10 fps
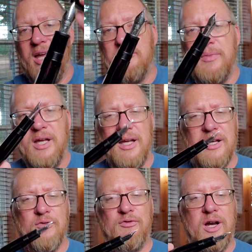am
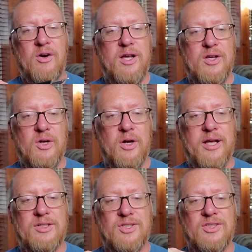very
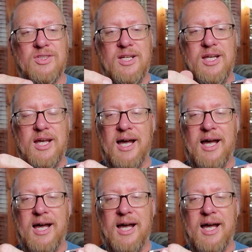curious to see